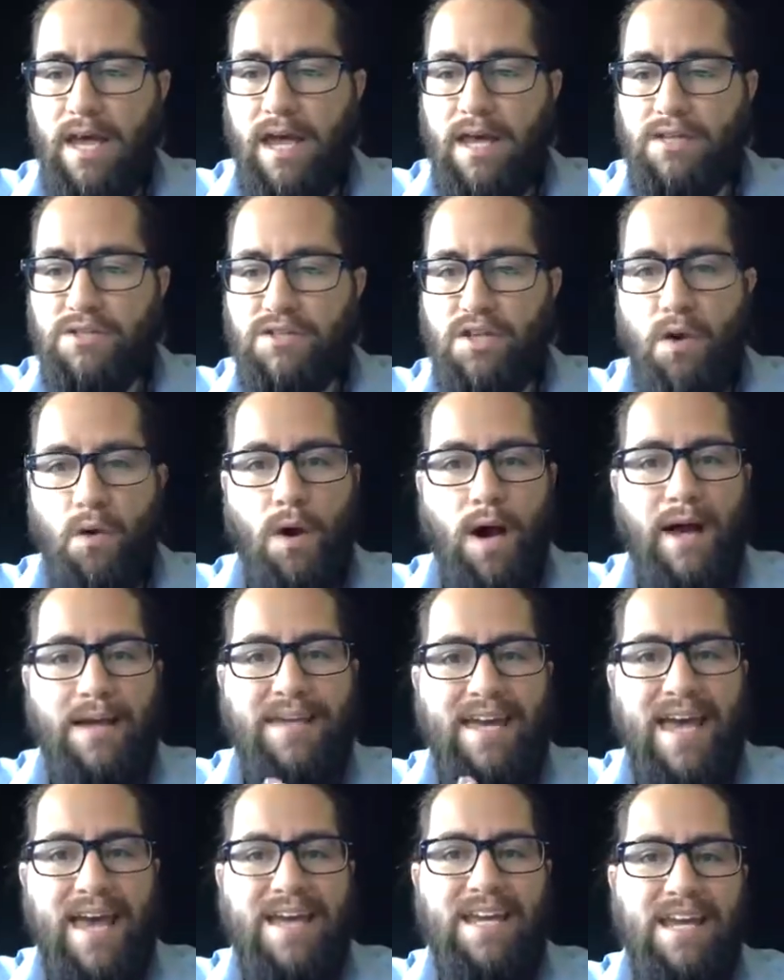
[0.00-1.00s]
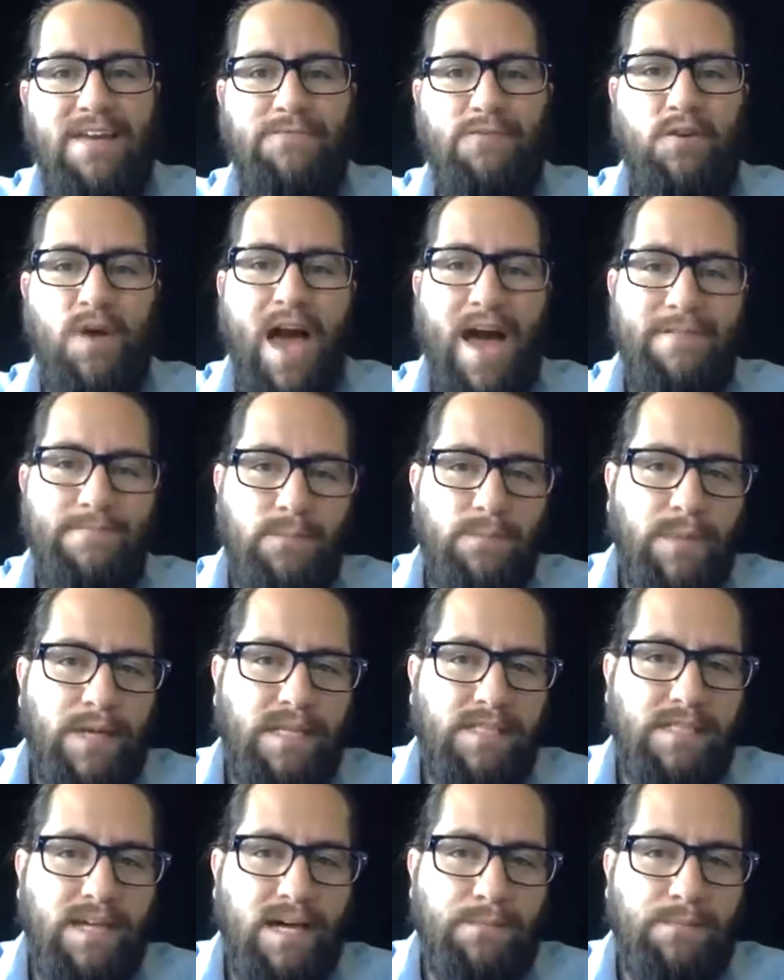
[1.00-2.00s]
So again, if you haven't
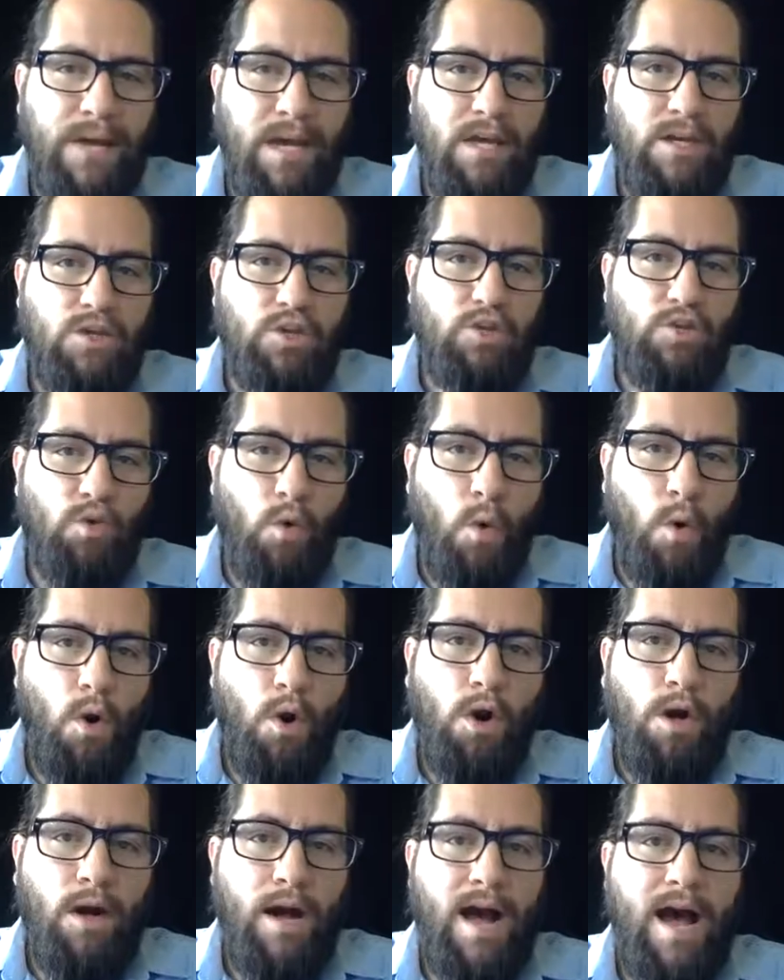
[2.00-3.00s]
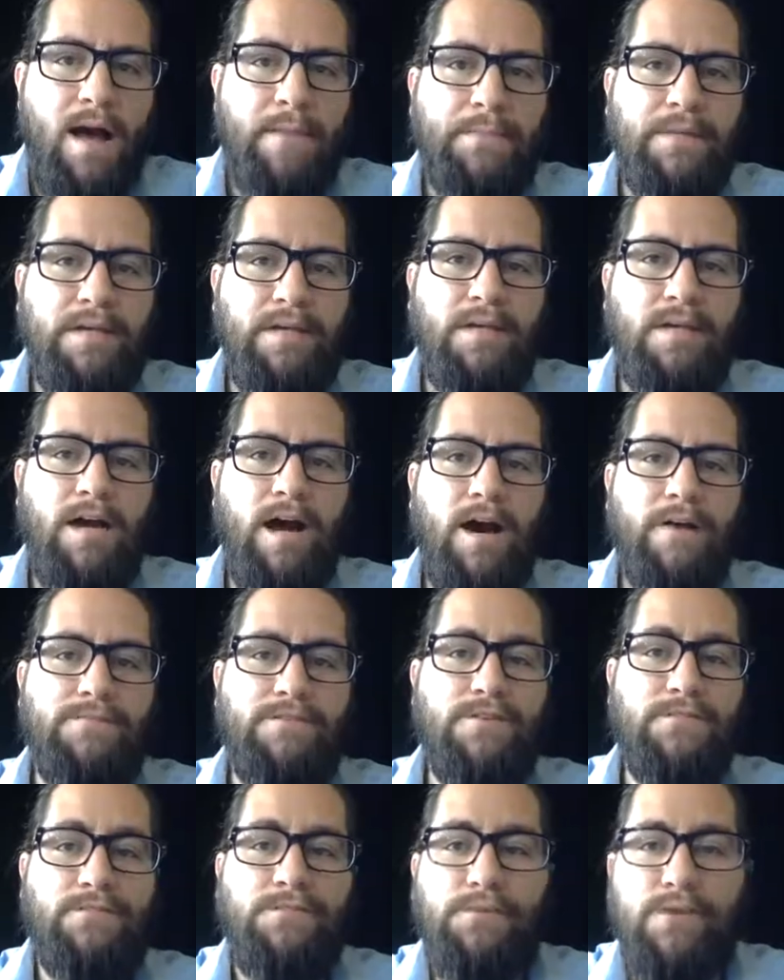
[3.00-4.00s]
picked up your copy of
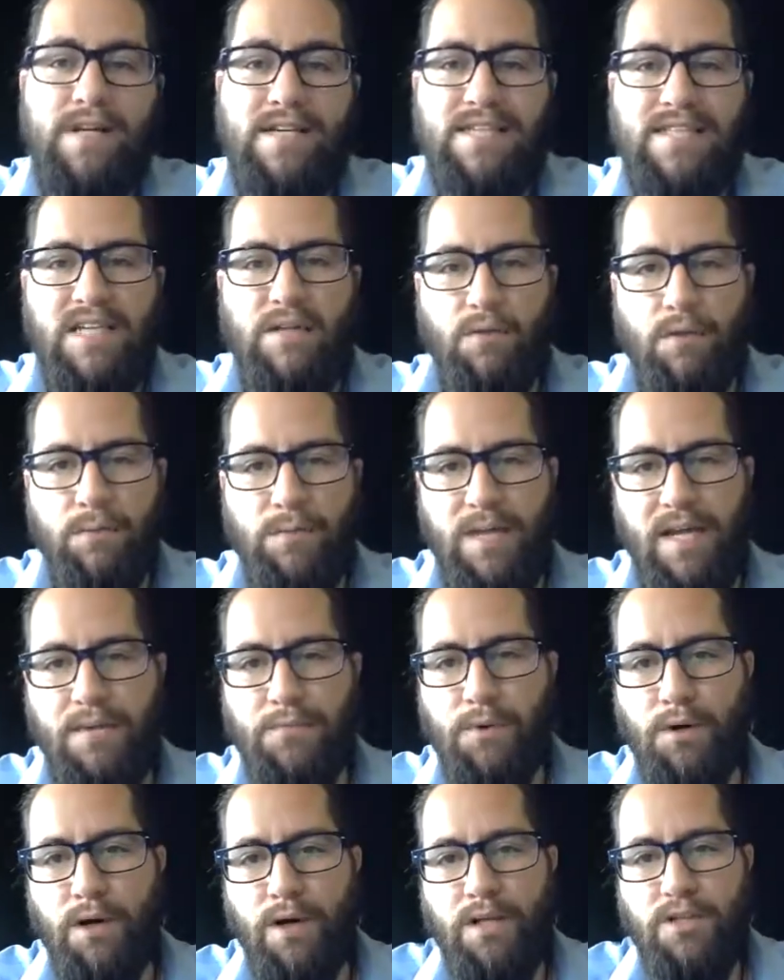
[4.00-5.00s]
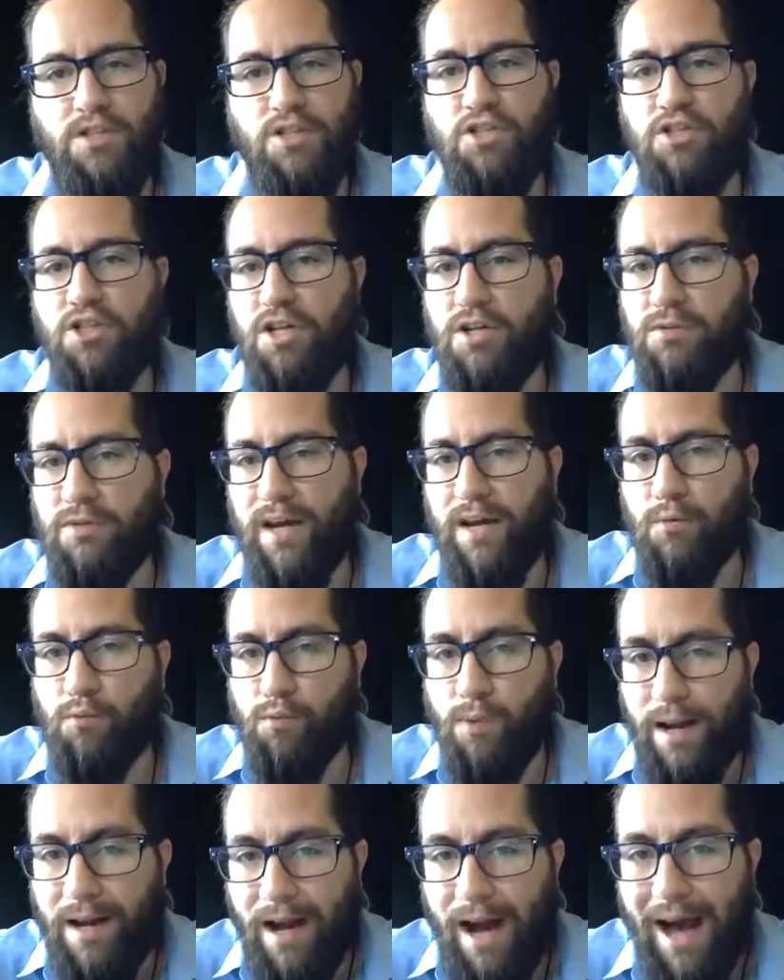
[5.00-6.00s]
the free secret playbook to generate
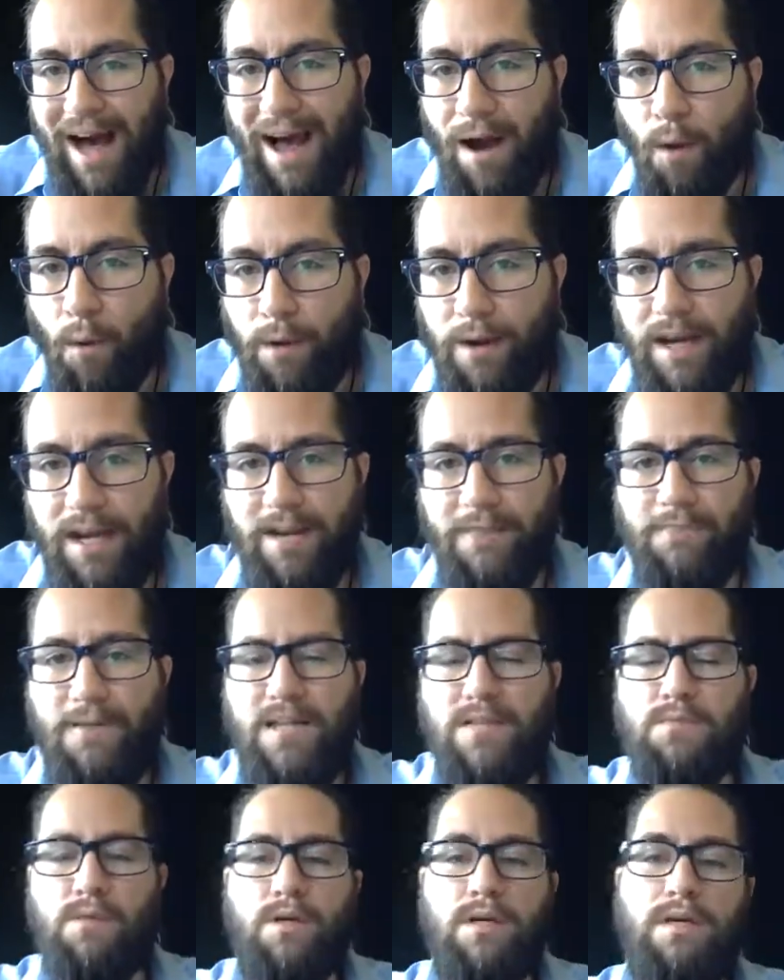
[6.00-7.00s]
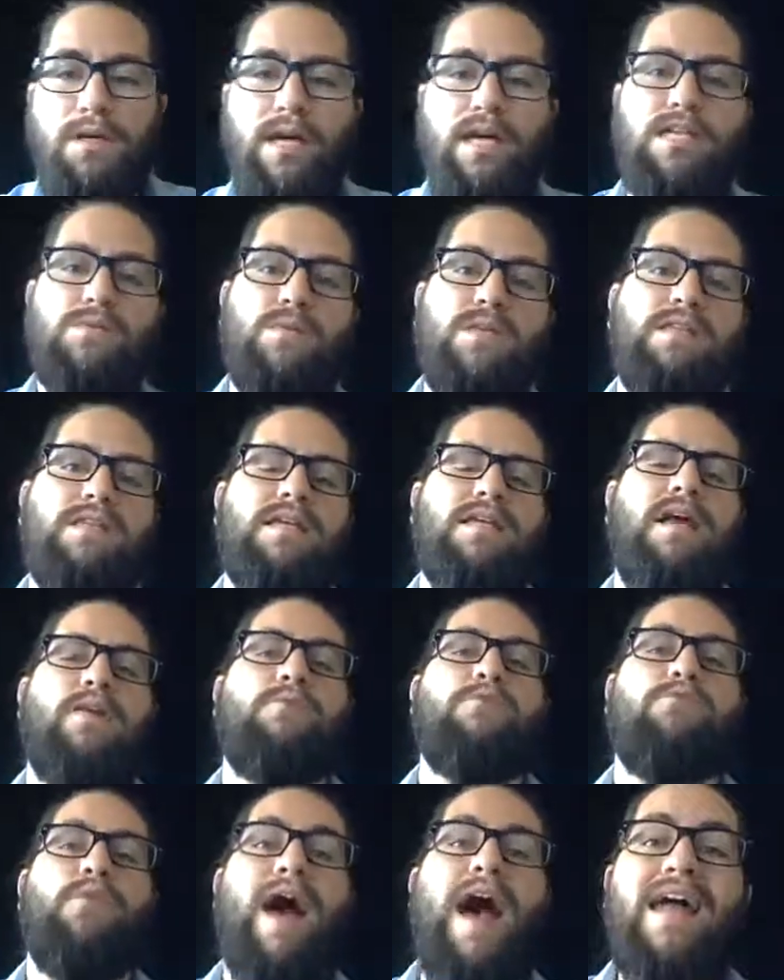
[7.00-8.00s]
red hot organic Facebook engagement, then I
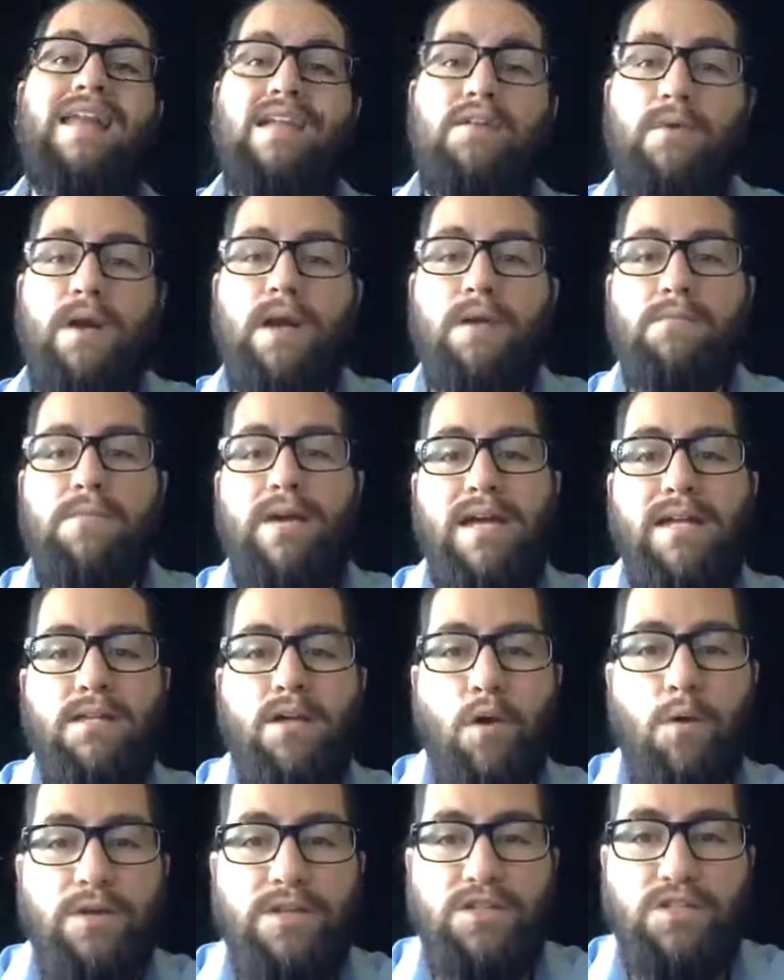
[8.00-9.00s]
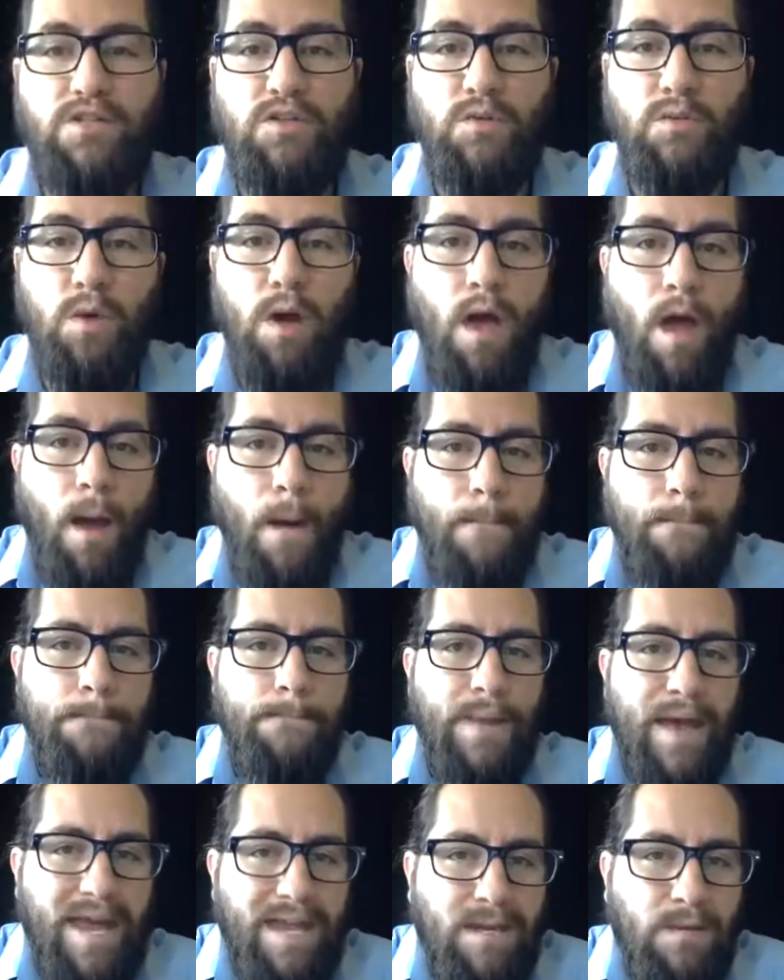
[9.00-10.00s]
would highly recommend going to
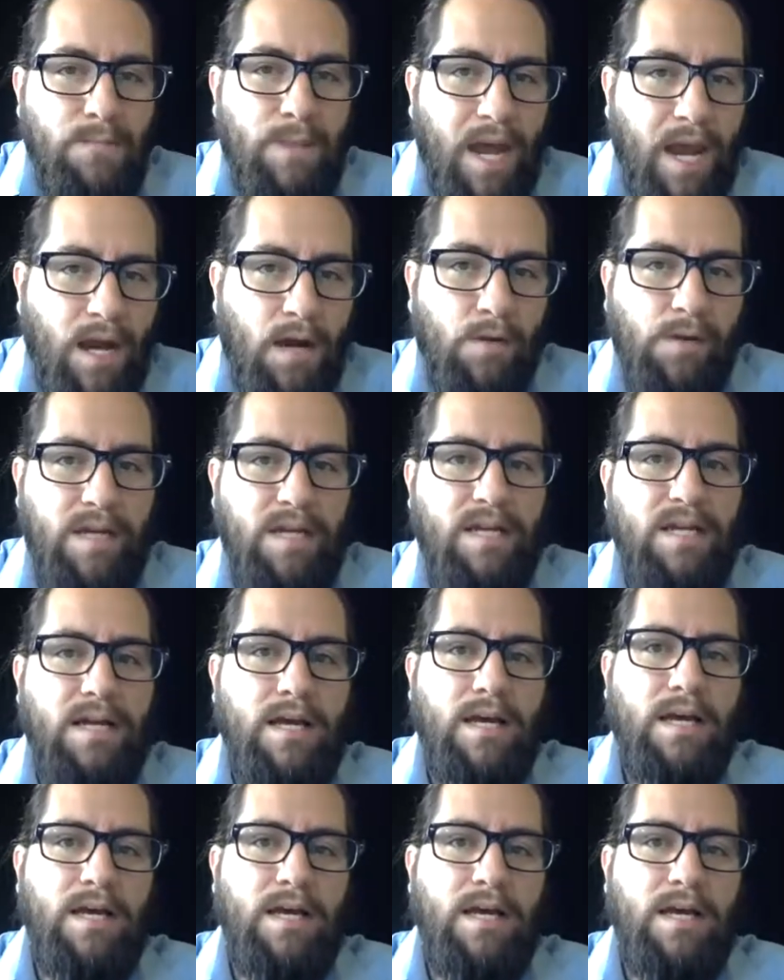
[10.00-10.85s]
benperry.co